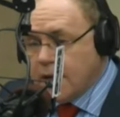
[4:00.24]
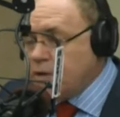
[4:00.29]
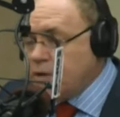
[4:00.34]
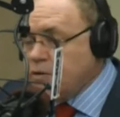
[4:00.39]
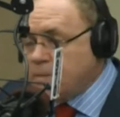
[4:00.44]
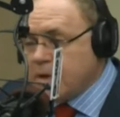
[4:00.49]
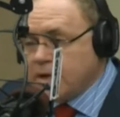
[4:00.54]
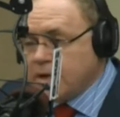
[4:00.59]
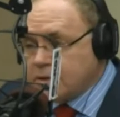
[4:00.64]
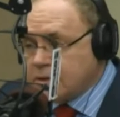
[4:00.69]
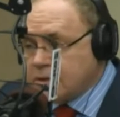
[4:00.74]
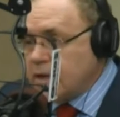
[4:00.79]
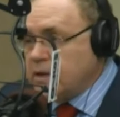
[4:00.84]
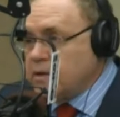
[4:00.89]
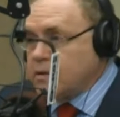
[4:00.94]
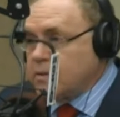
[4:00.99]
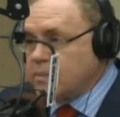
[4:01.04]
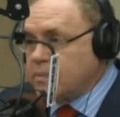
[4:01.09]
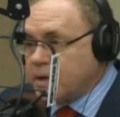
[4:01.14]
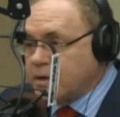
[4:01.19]
And you may say
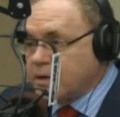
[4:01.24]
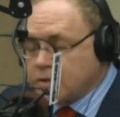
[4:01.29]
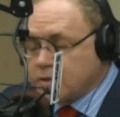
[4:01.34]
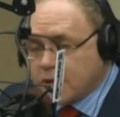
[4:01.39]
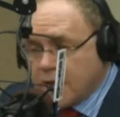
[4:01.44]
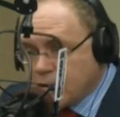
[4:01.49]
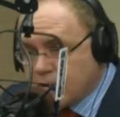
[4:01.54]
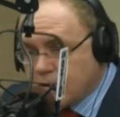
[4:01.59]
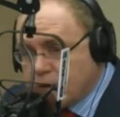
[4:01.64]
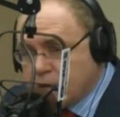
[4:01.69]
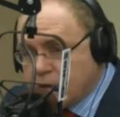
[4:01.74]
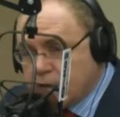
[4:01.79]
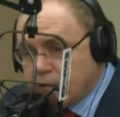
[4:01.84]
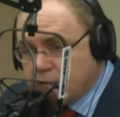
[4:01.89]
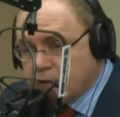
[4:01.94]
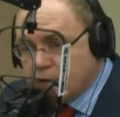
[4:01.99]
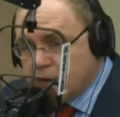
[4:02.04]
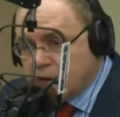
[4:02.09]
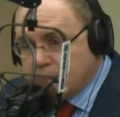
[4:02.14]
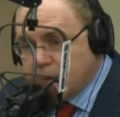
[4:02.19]
to the patient, I don't want to
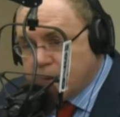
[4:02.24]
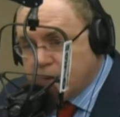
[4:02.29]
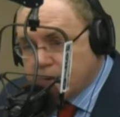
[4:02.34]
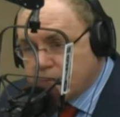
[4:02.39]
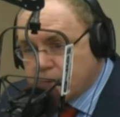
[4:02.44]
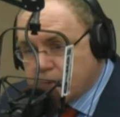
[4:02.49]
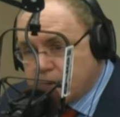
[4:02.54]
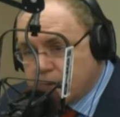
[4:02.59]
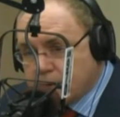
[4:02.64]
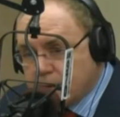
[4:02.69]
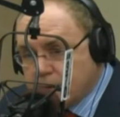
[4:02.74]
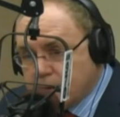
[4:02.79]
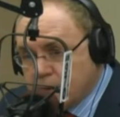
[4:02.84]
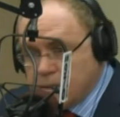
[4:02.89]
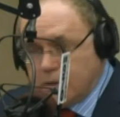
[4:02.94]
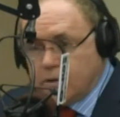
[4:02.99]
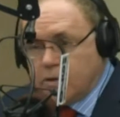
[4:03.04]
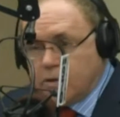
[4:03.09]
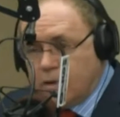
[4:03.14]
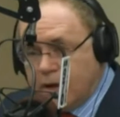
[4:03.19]
give you that pain med.
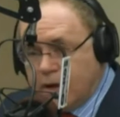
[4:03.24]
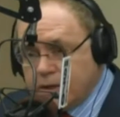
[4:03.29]
You know